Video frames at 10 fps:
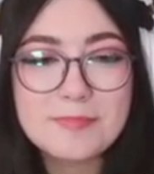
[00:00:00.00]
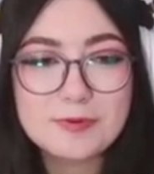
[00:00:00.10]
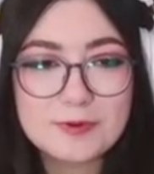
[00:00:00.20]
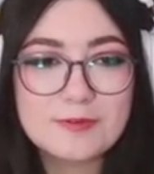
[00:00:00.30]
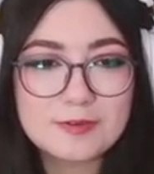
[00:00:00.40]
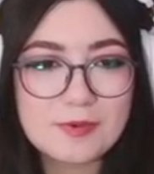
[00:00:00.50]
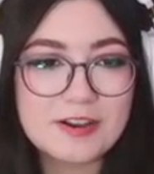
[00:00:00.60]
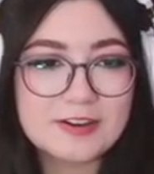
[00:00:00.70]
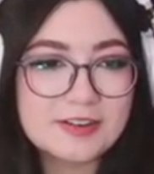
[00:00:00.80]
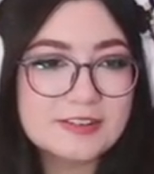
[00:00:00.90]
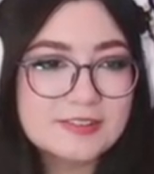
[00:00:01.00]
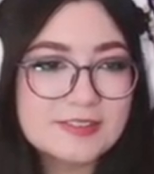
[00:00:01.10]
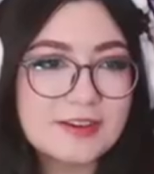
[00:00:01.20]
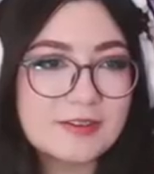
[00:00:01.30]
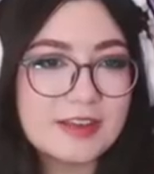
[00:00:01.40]
pool over water.
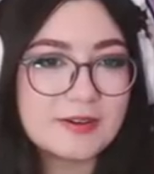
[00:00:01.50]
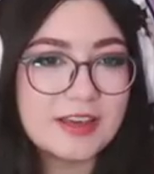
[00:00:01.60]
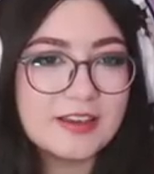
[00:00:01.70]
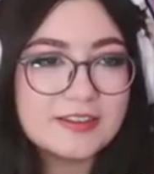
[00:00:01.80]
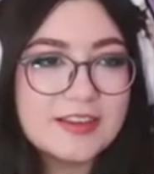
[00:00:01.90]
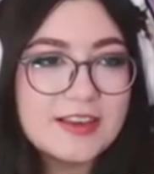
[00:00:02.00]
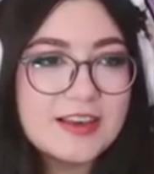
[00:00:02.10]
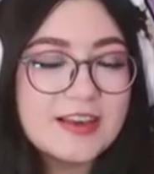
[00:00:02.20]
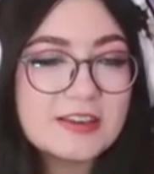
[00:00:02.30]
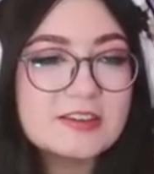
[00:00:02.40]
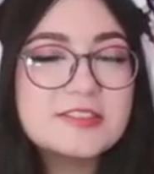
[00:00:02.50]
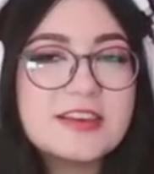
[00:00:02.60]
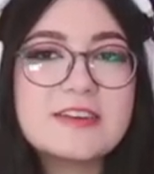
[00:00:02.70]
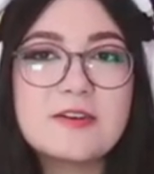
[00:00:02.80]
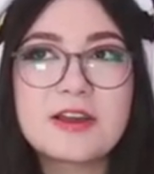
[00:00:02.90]
Okay, okay. Cause
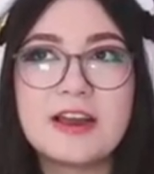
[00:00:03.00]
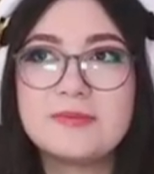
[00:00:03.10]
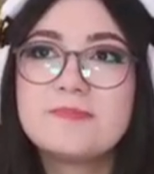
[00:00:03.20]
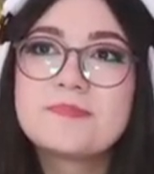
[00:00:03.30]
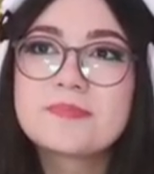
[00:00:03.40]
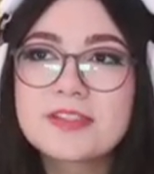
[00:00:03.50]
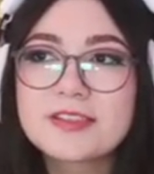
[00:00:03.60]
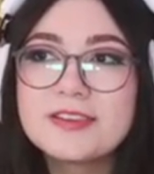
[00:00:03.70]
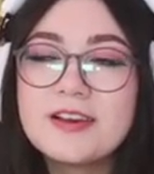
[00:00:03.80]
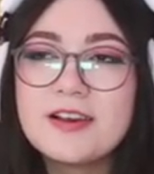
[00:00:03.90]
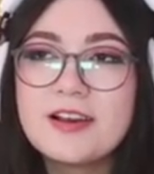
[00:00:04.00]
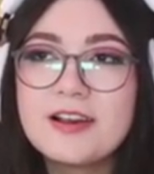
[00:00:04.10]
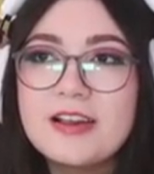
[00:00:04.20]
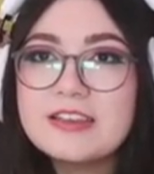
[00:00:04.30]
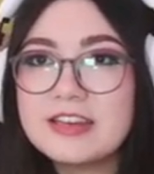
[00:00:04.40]
like, okay.
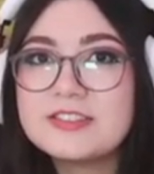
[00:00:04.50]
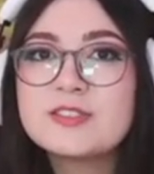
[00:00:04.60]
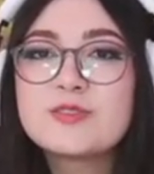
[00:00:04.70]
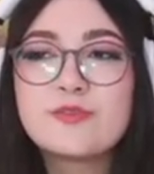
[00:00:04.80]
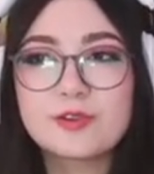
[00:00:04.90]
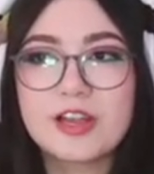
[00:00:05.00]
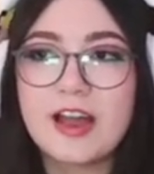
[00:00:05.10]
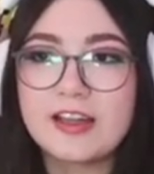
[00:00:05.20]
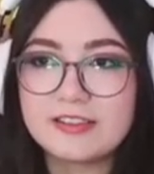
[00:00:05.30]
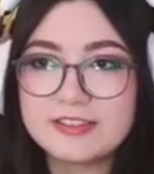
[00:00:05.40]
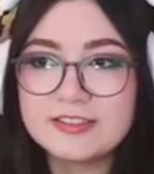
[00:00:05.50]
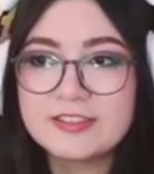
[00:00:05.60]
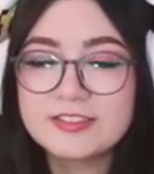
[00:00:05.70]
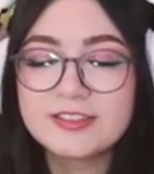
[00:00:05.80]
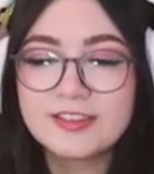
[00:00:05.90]
Yes, it's Florida
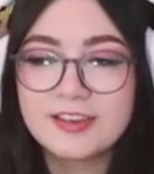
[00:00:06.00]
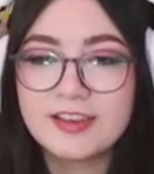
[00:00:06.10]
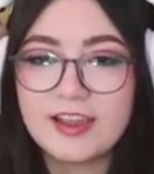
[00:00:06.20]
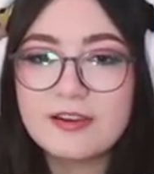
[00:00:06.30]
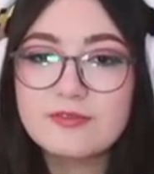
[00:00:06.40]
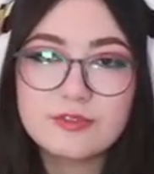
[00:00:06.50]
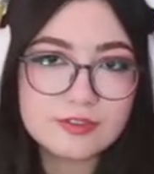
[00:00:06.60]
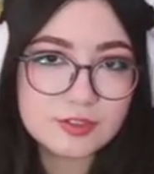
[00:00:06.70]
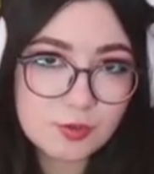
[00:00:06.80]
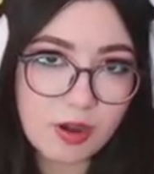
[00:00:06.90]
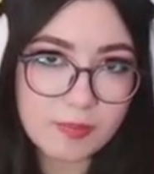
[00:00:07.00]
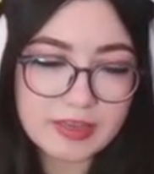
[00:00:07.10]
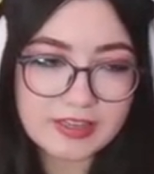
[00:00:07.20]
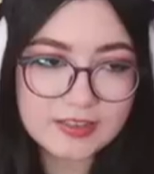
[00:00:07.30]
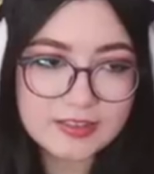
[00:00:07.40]
Island, and Florida's
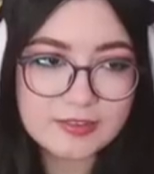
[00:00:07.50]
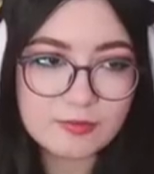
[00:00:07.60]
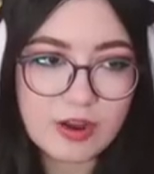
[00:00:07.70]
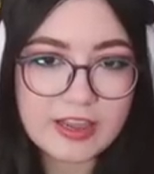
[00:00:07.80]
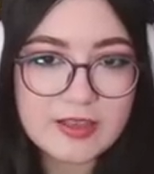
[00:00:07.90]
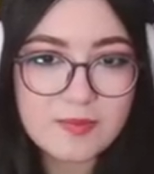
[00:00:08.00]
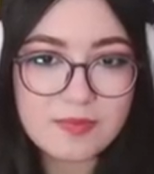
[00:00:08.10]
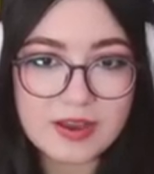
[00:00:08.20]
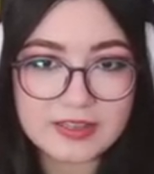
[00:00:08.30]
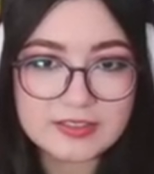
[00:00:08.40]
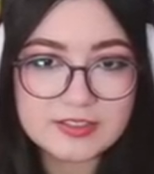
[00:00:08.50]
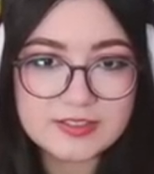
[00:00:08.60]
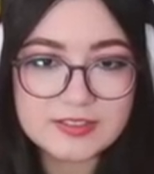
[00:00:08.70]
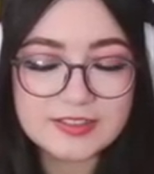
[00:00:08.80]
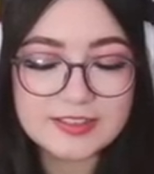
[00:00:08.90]
swampy, right? But